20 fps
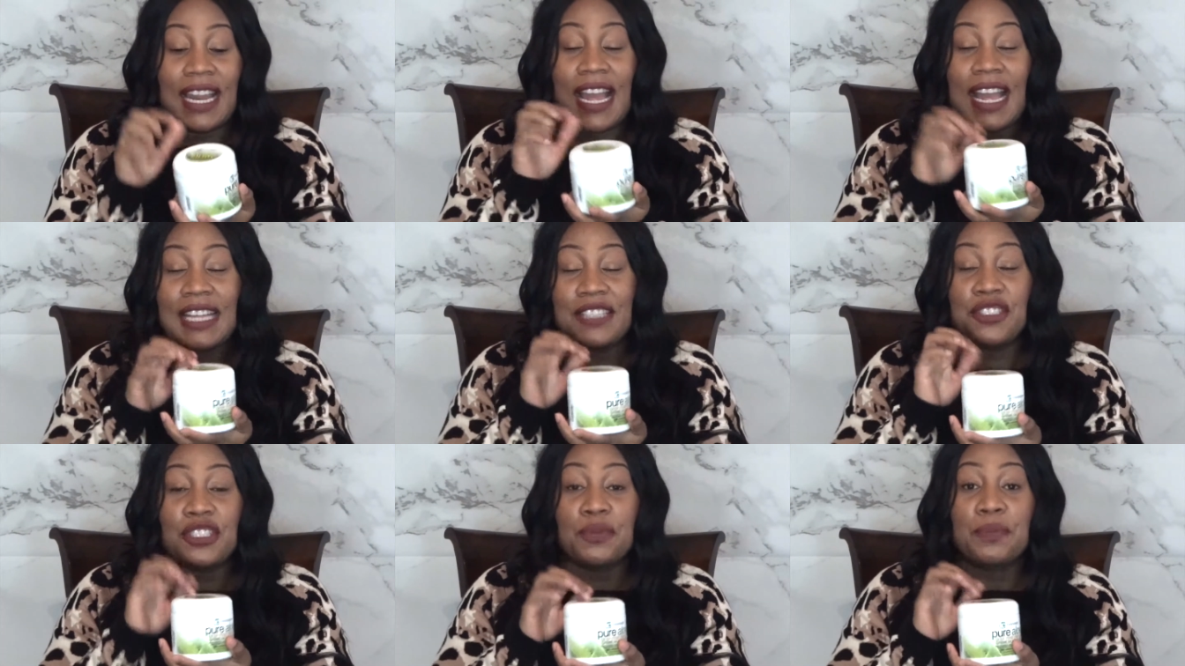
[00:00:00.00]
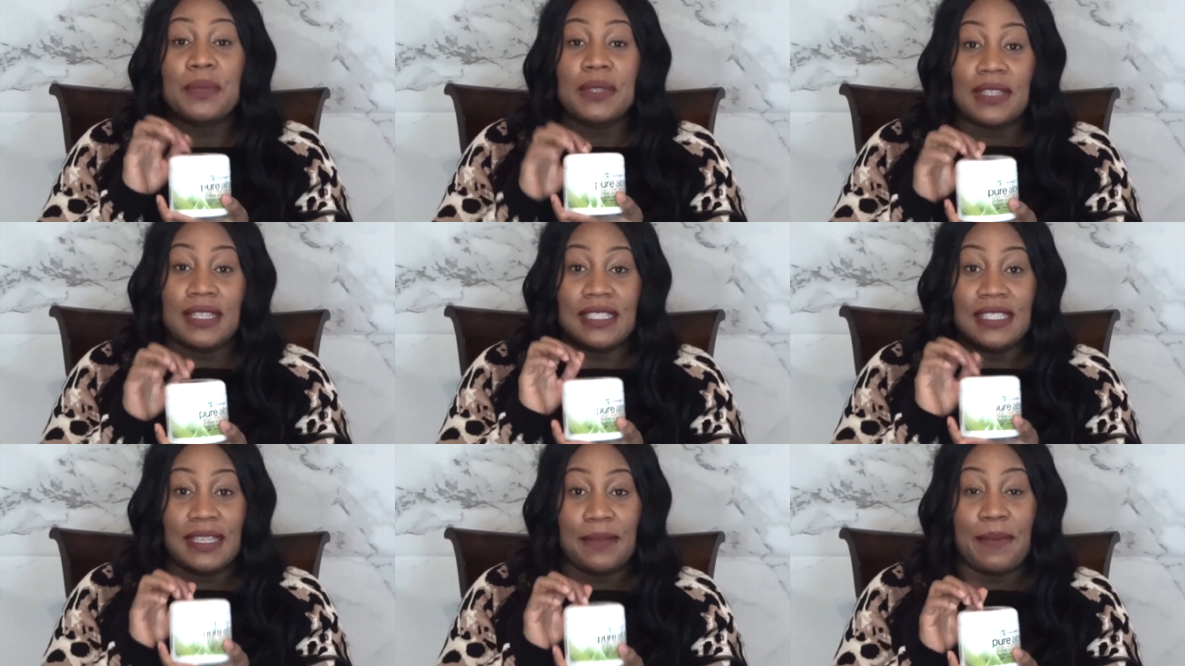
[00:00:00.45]
I had just
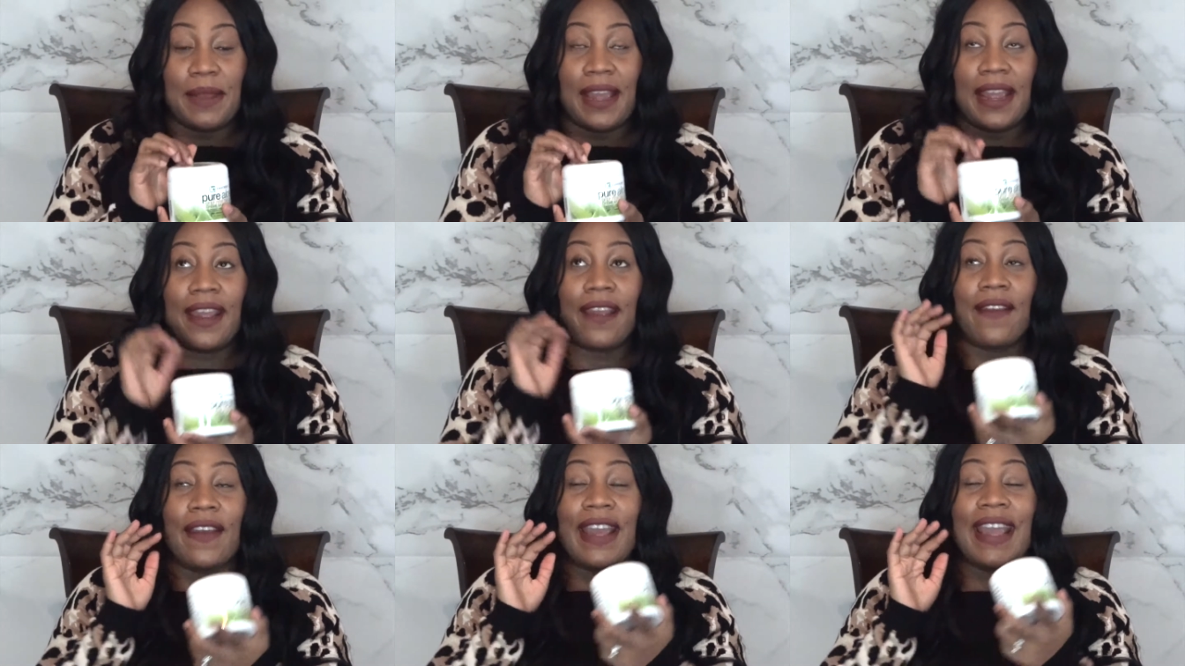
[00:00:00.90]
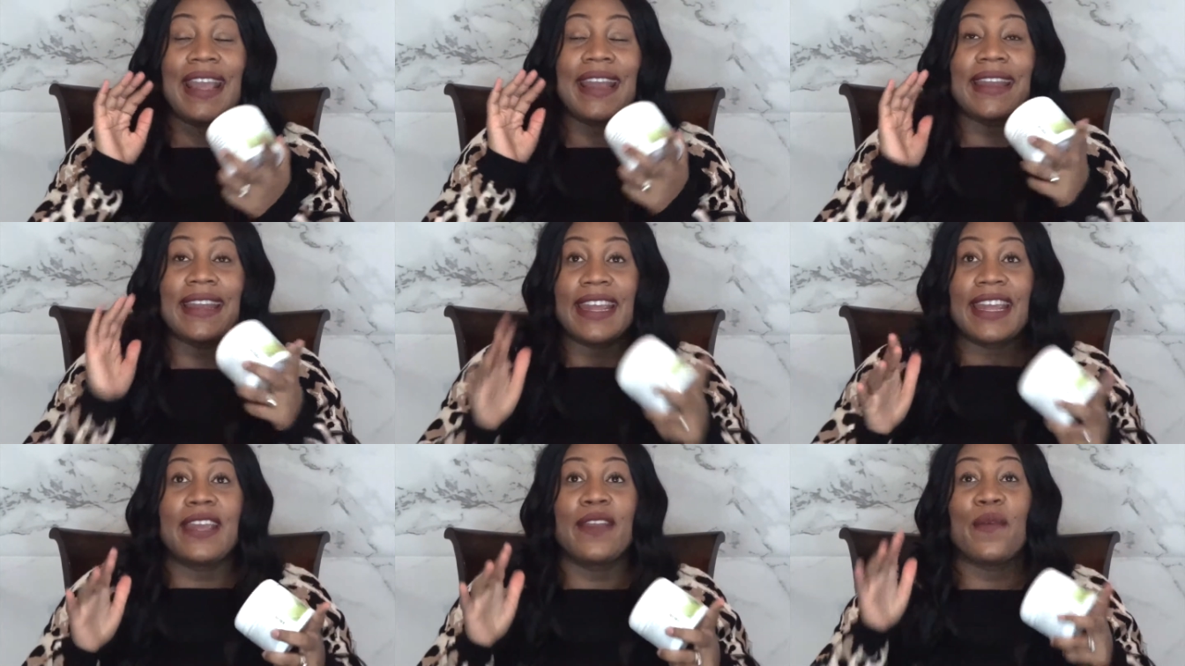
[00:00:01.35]
put this in my hair
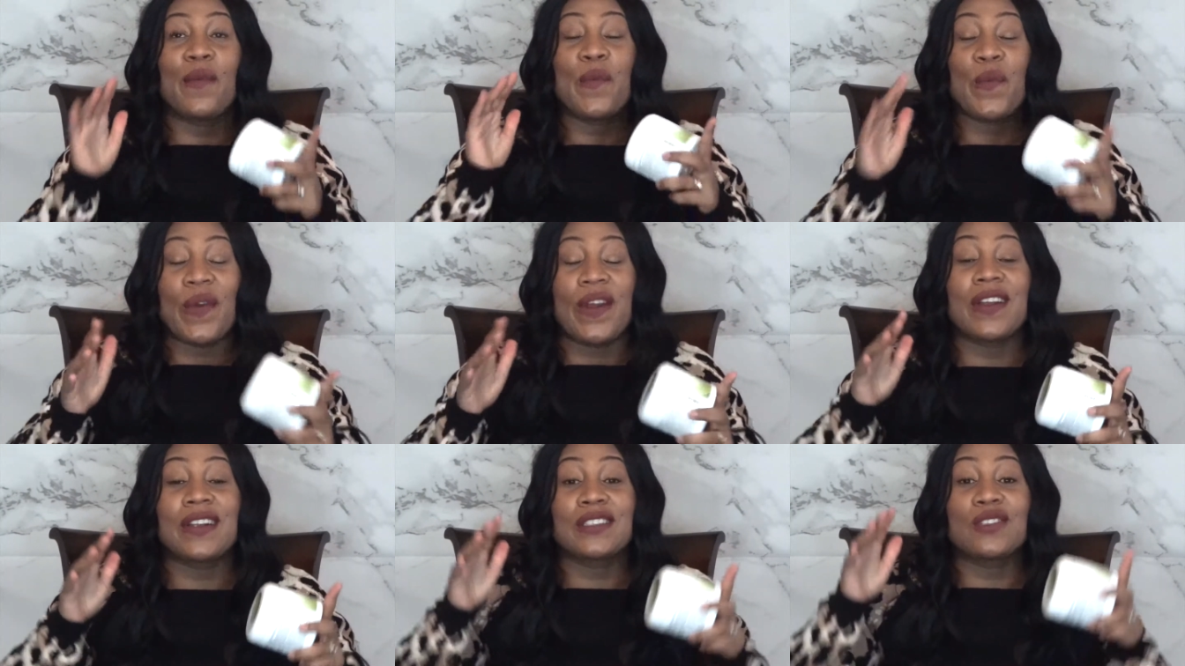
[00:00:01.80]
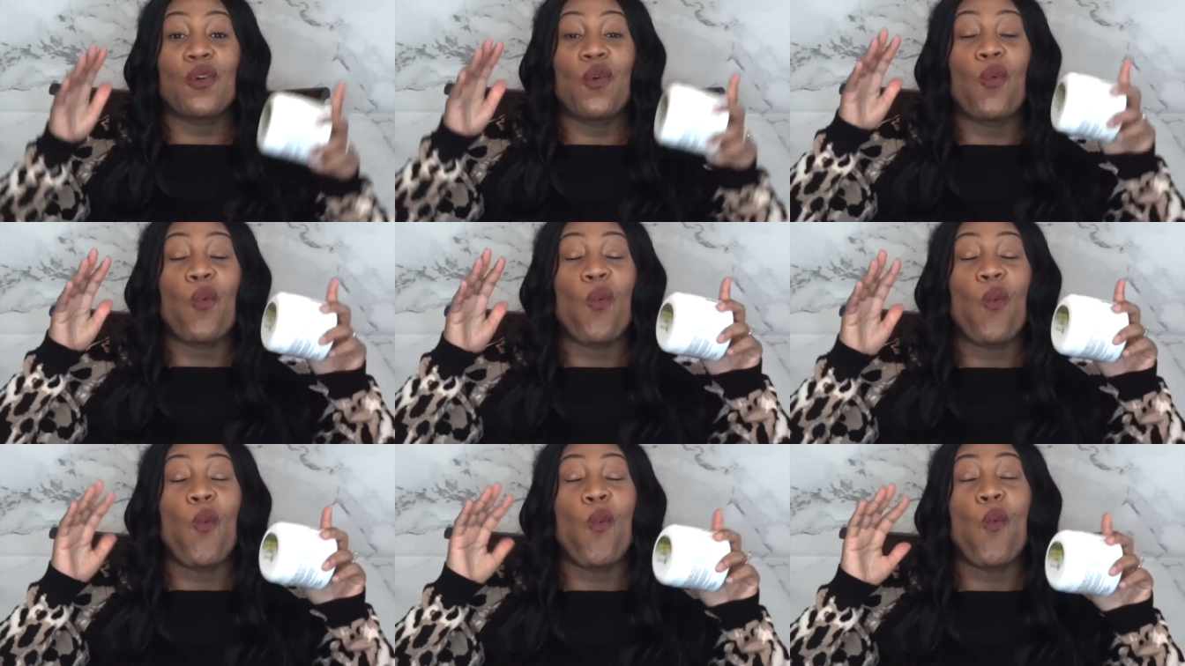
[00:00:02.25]
and it worked
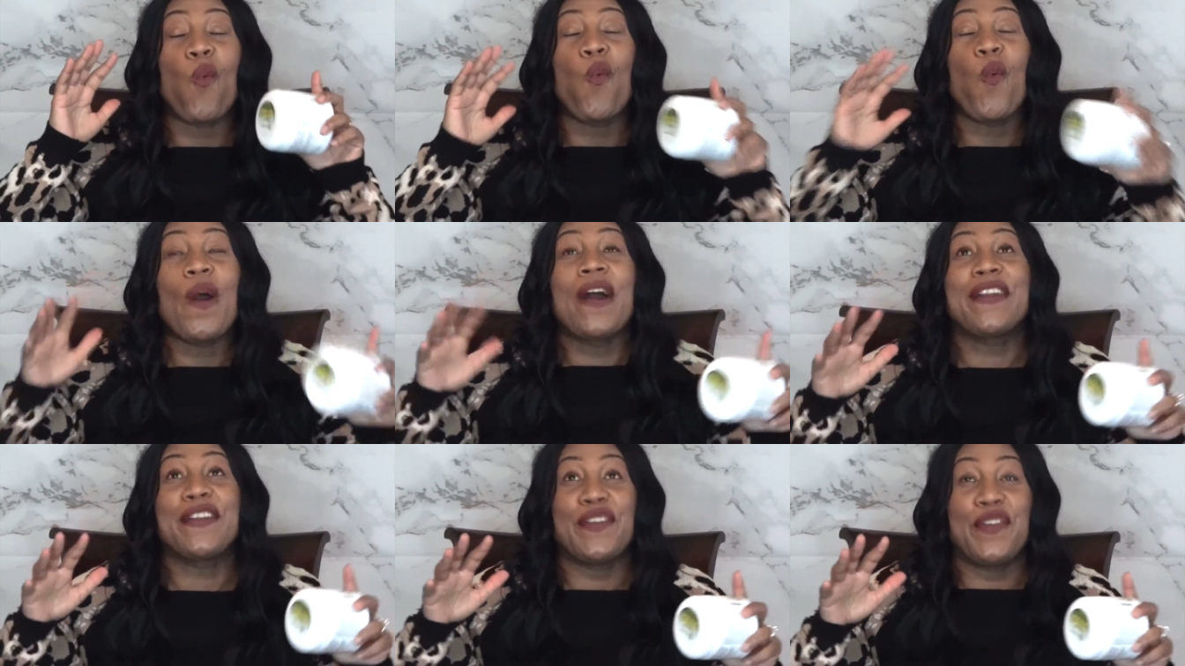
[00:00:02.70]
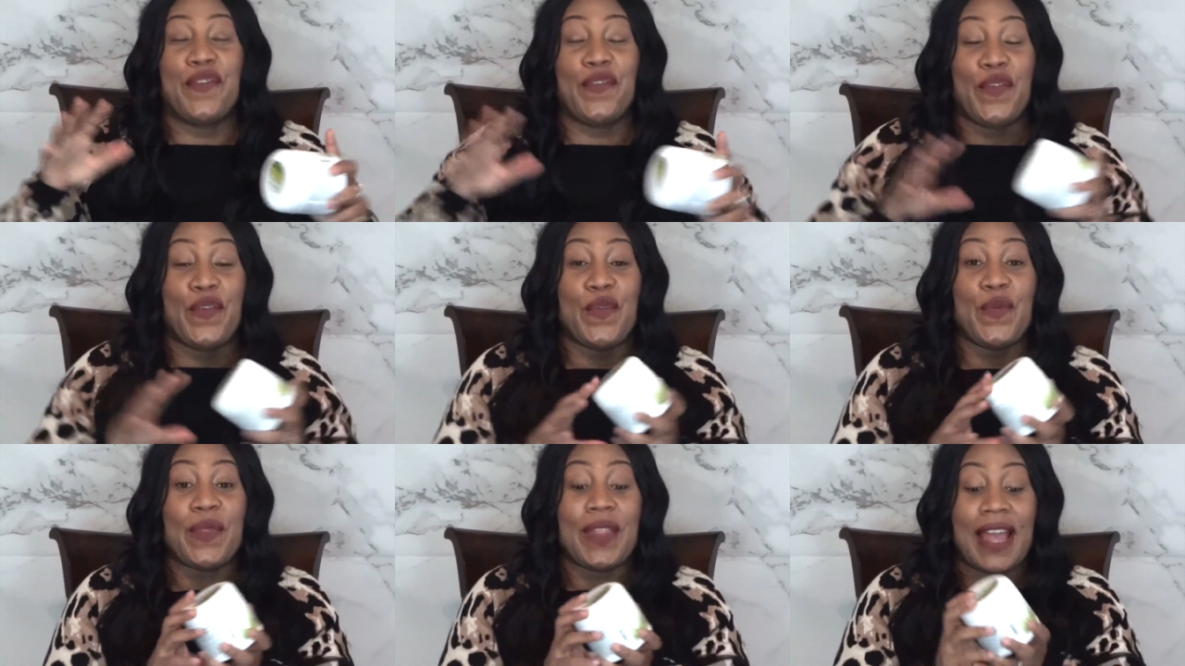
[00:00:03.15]
wonderful.